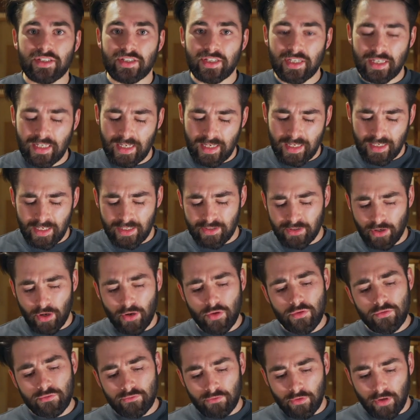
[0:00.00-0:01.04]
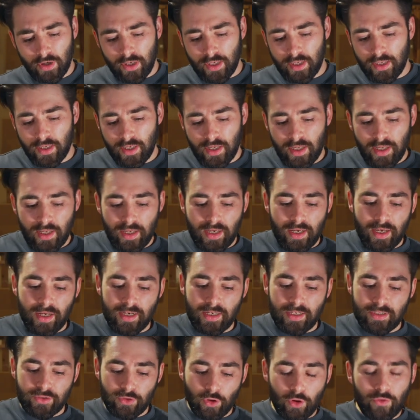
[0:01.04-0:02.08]
tea in its own right, and
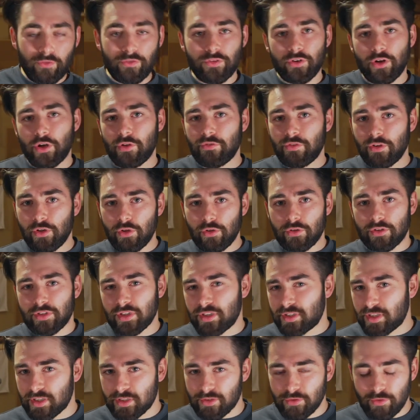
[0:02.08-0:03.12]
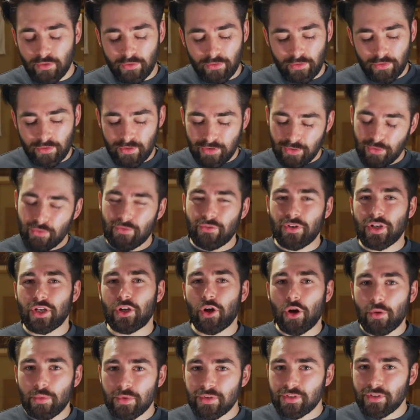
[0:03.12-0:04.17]
is often overlooked as it's not very
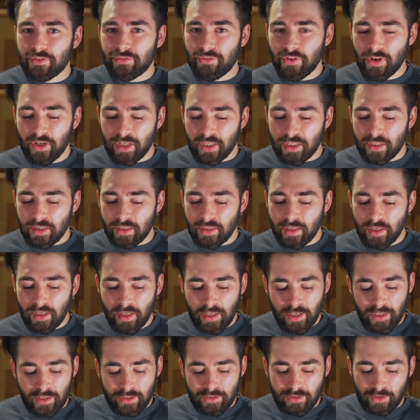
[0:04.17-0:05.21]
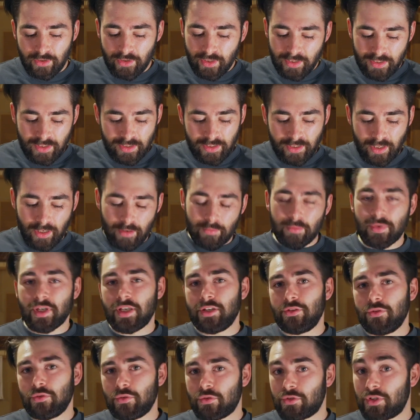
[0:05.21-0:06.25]
common to find. So this has come
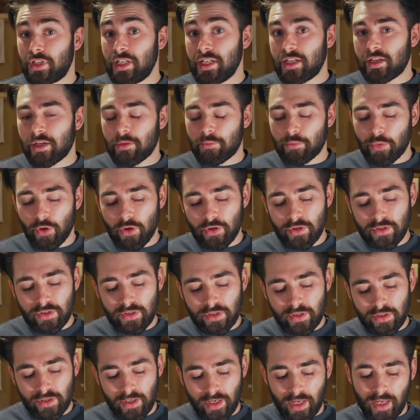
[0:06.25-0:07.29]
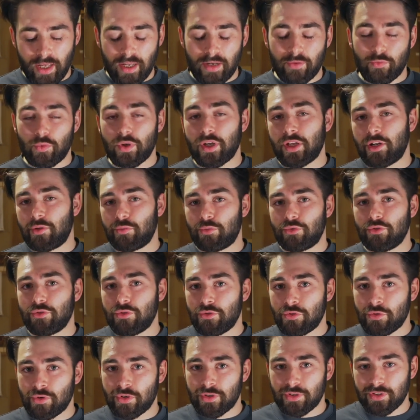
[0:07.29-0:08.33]
in your Tea Club box and we're going to
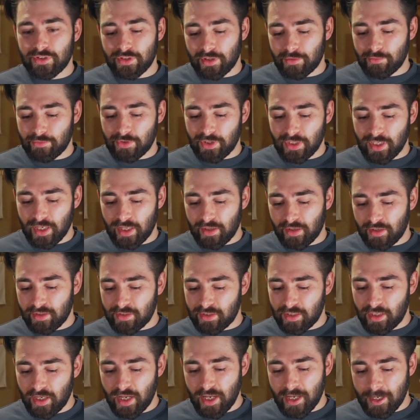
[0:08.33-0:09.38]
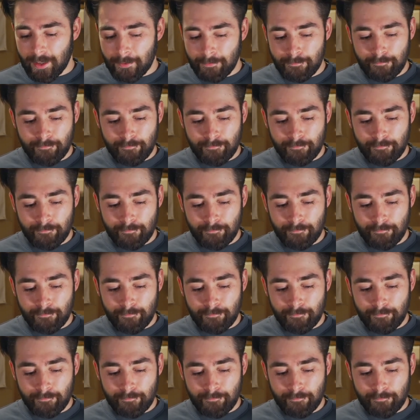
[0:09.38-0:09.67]
brew some together today.